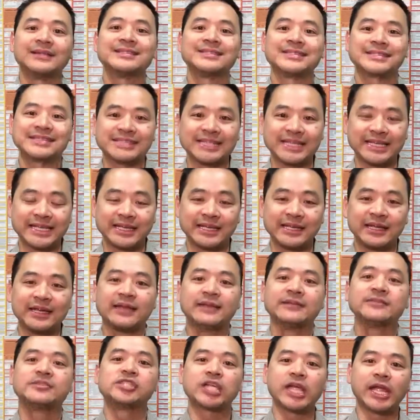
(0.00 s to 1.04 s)
C,
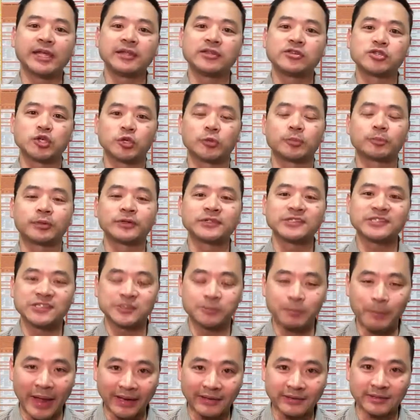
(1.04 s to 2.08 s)
change your
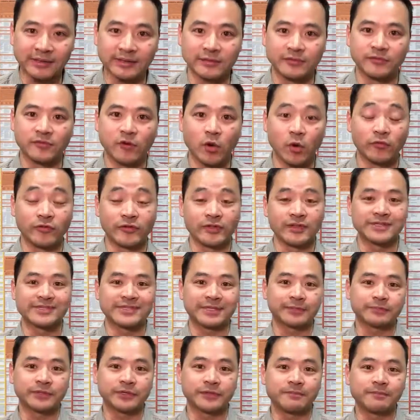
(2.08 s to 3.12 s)
perspective over the
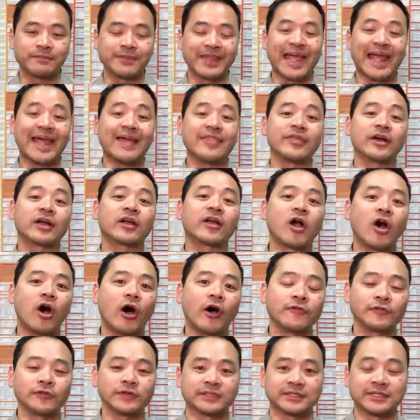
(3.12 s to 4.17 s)
symptom and the
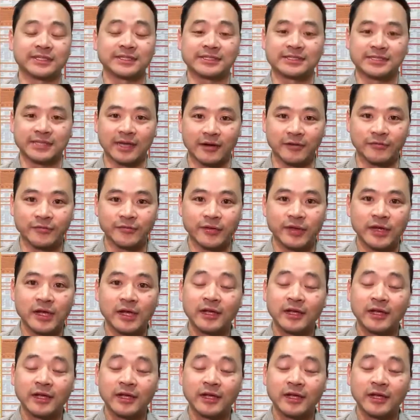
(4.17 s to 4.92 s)
conflict itself.